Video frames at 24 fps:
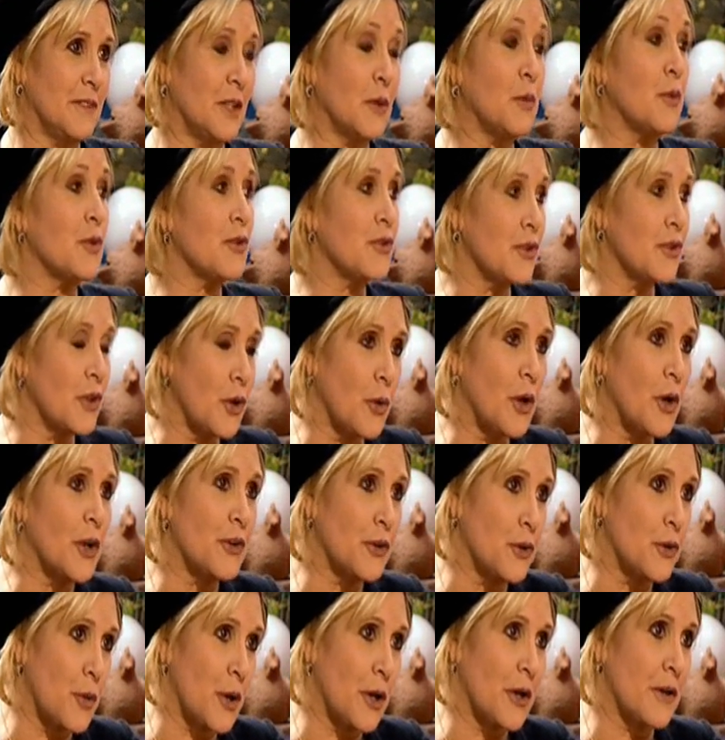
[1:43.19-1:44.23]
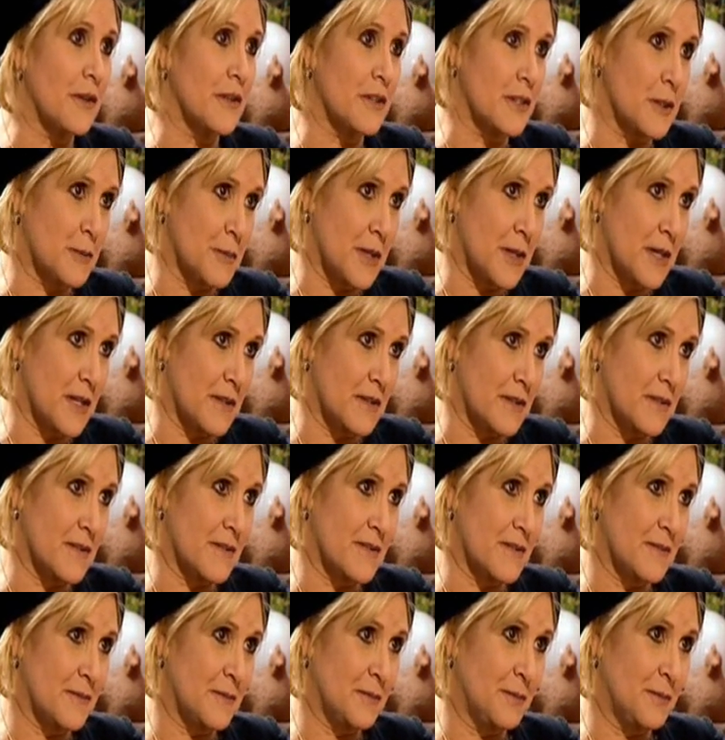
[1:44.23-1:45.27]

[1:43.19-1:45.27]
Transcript: there was no underwear in space.